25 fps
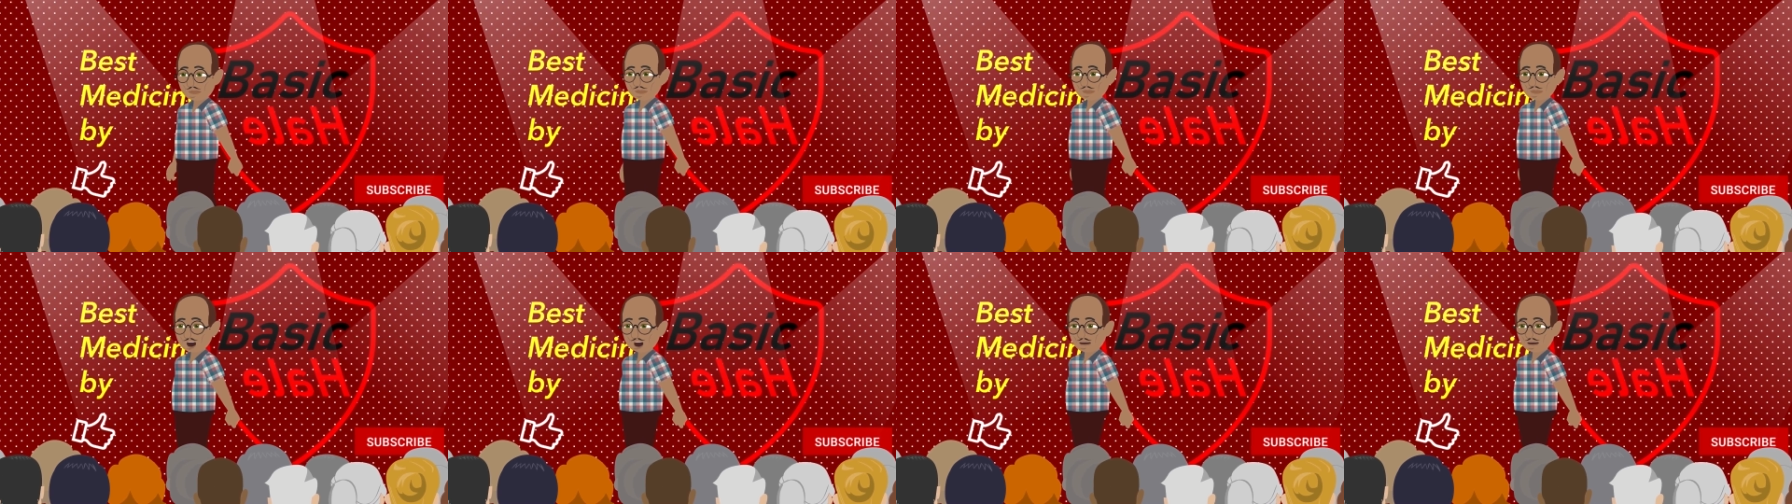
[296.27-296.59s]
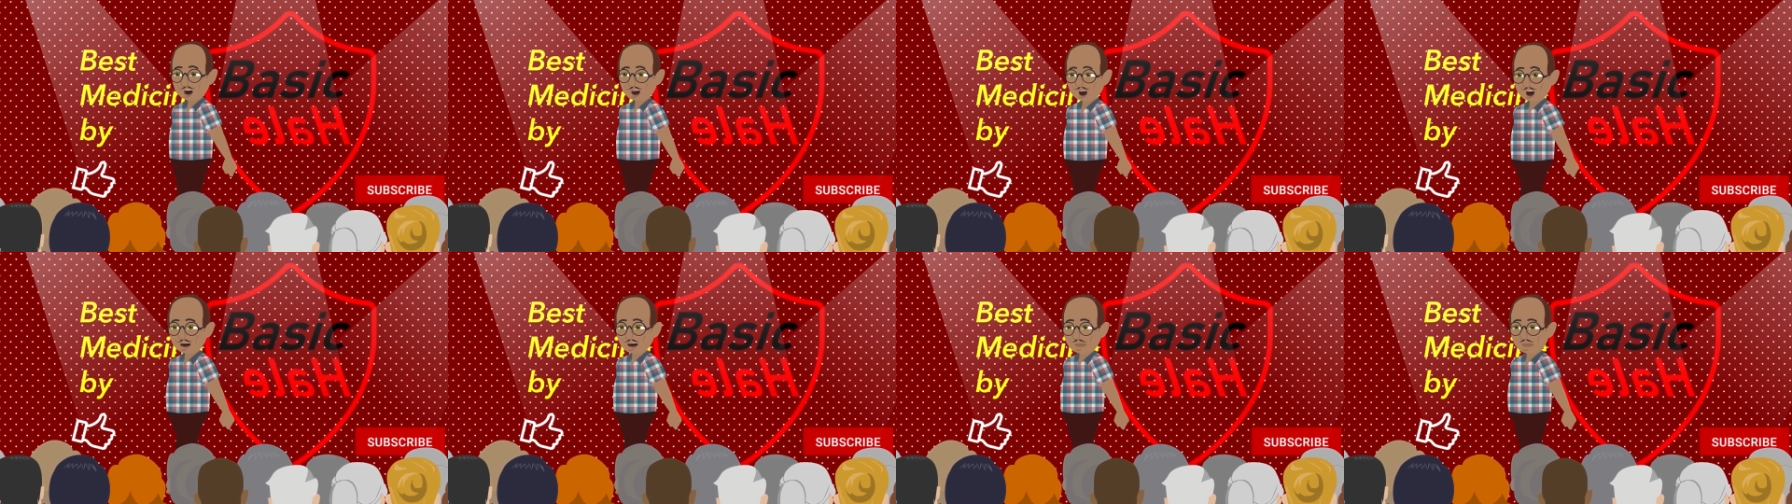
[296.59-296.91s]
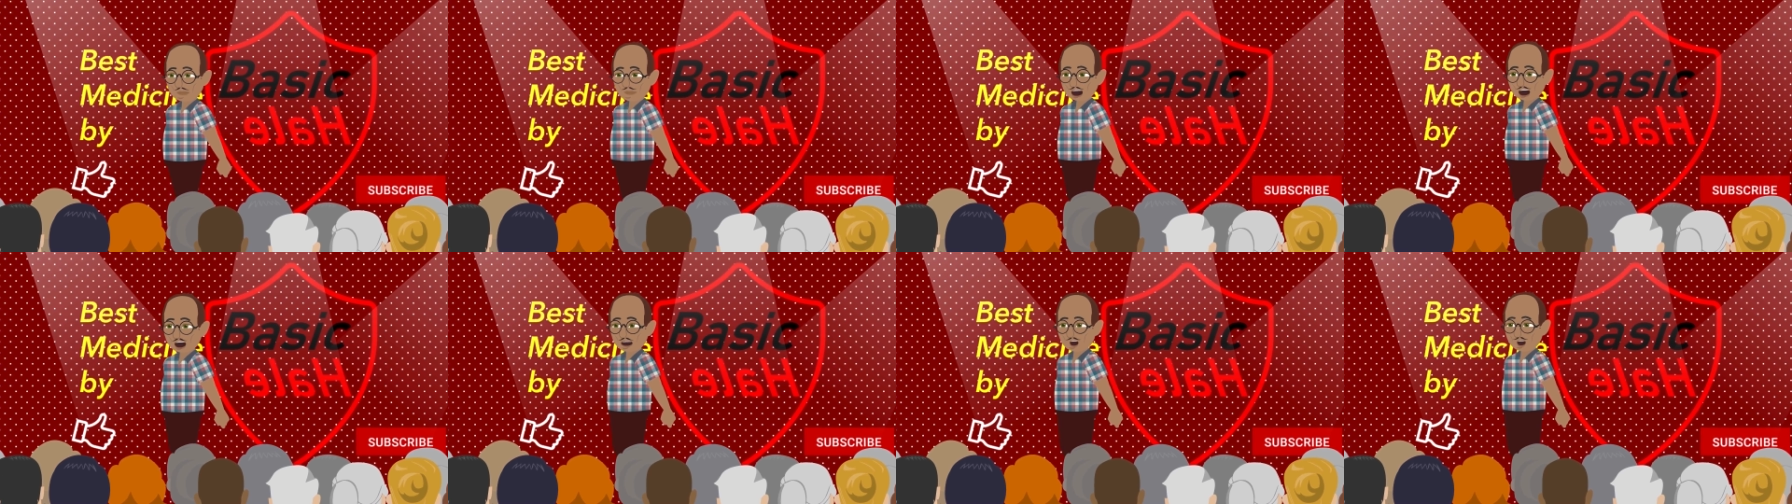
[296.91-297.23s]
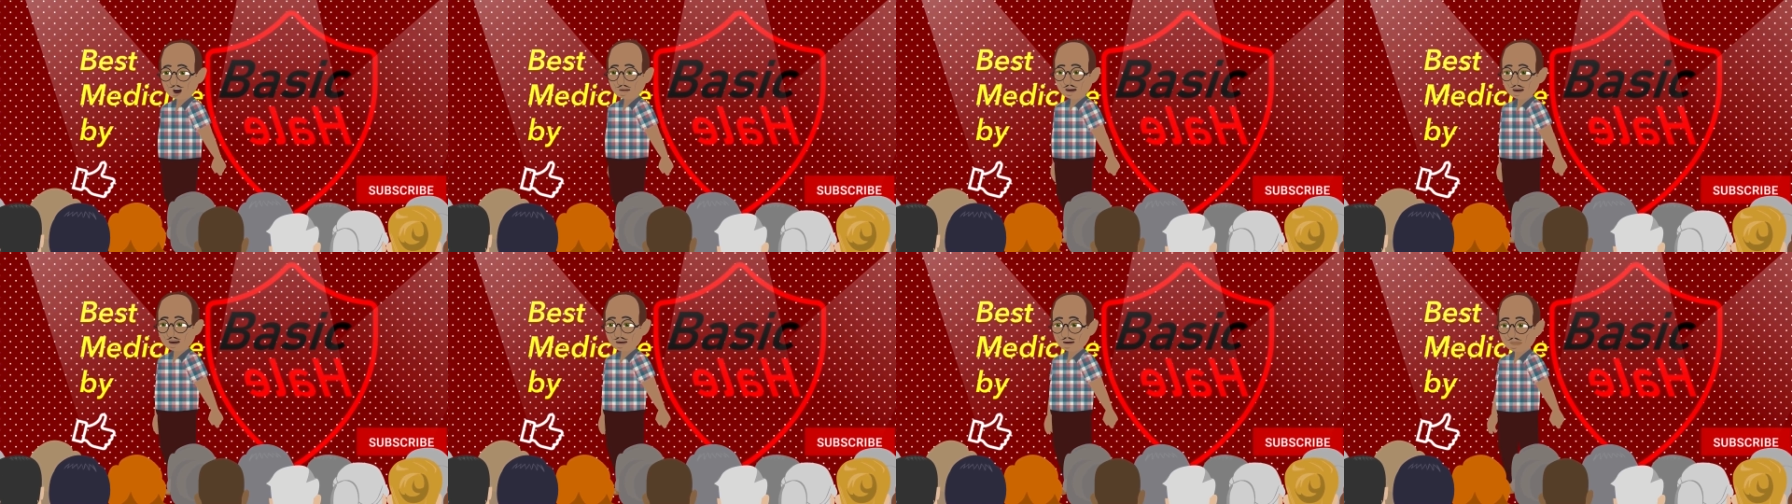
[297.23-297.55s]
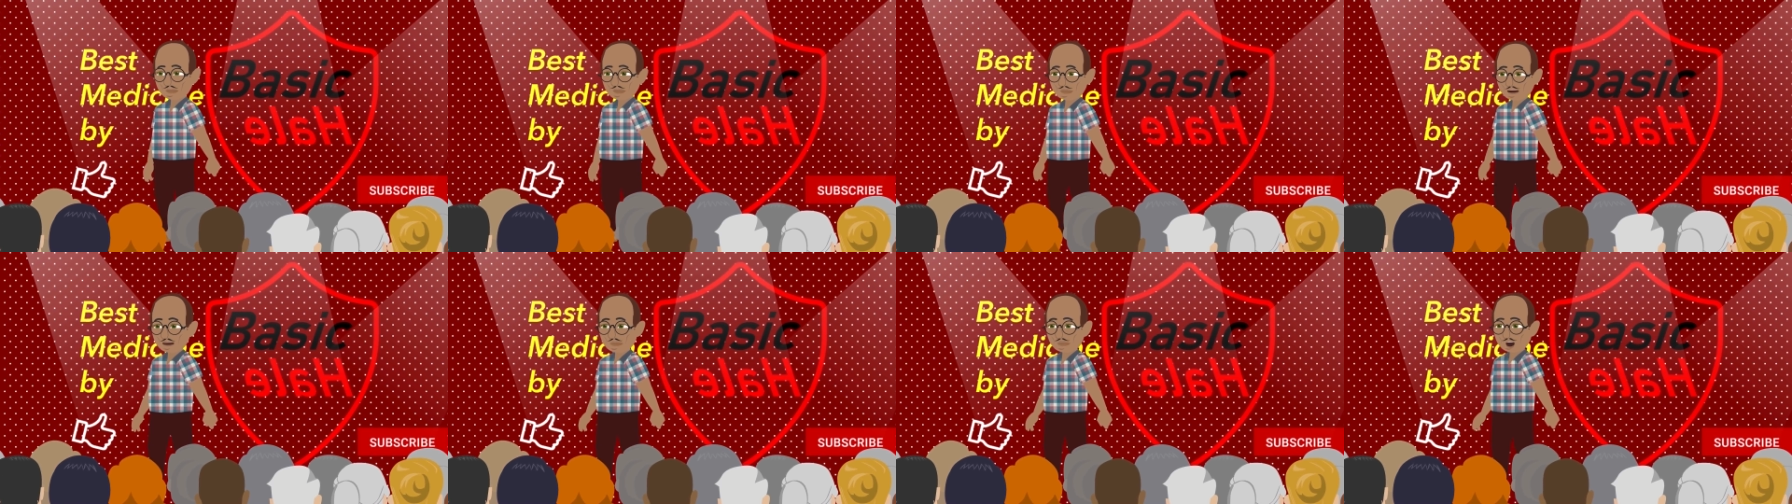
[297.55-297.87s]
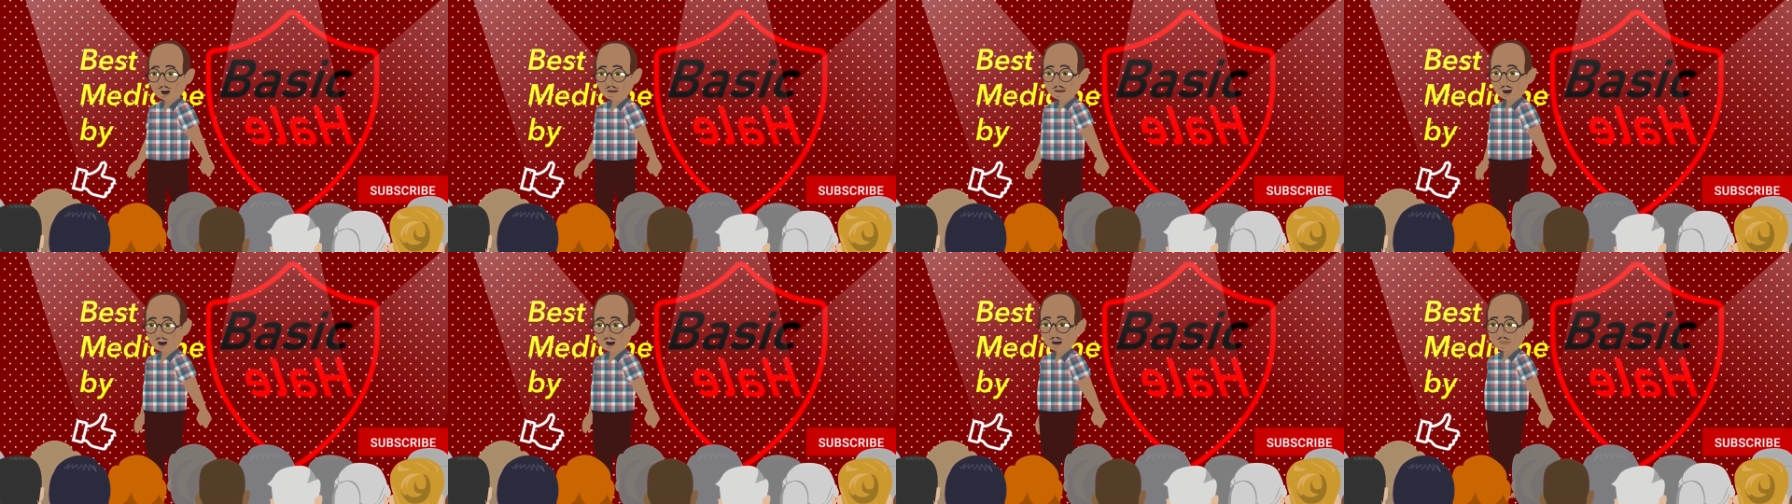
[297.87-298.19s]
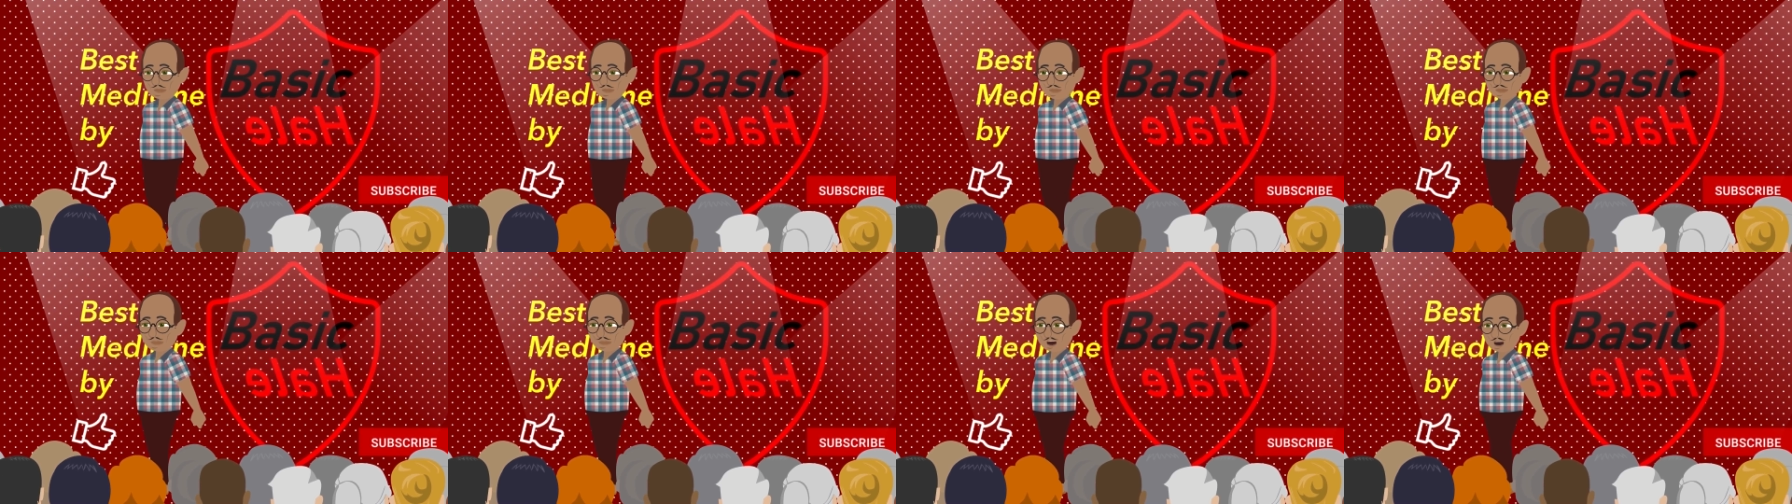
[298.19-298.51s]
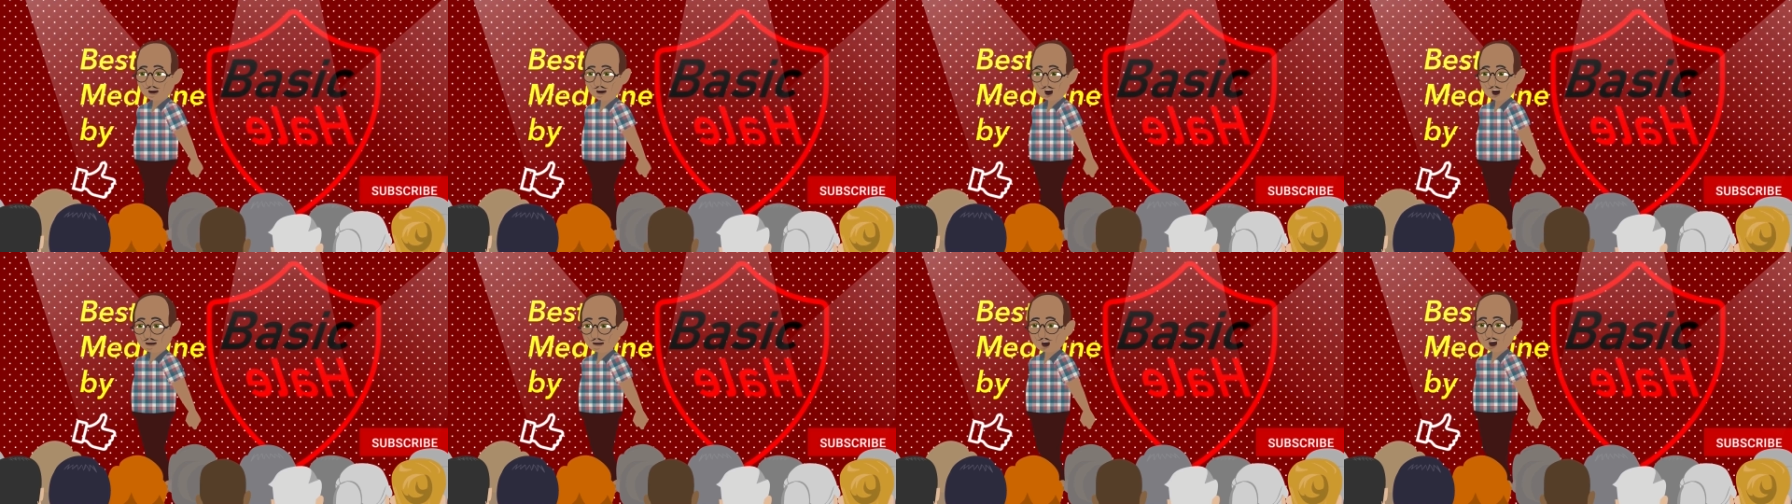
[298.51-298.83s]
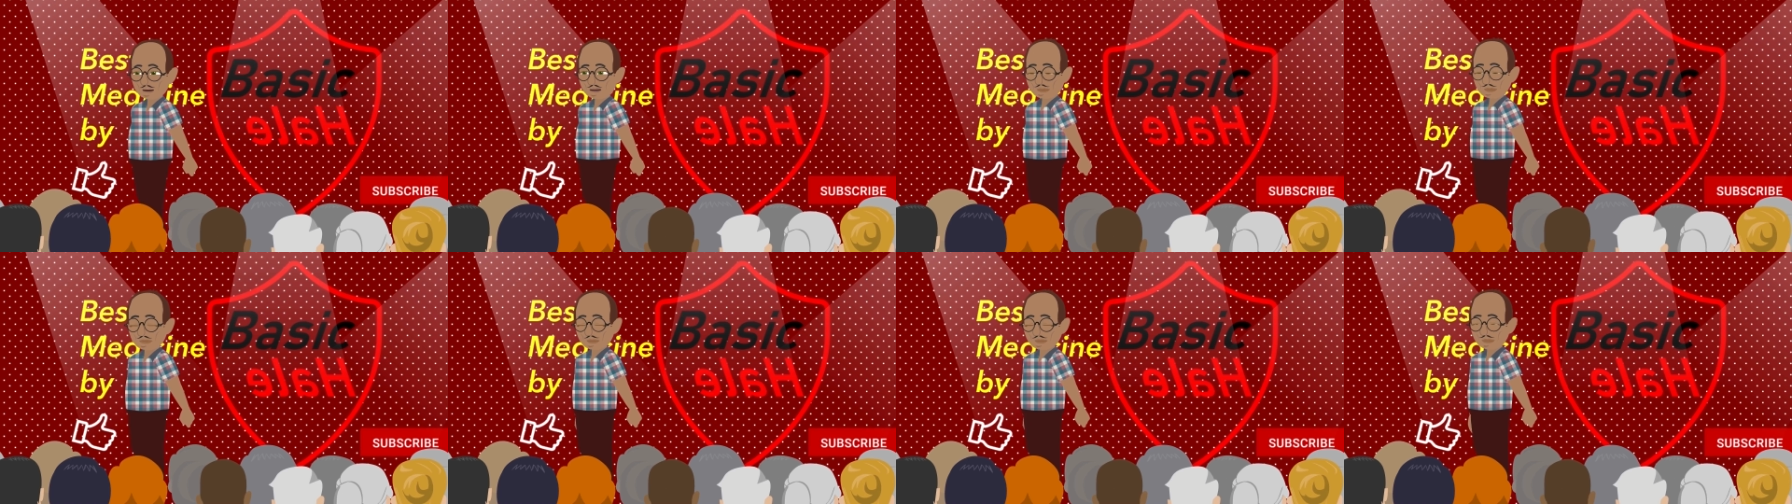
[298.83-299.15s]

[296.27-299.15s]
or how old your shit will be every day.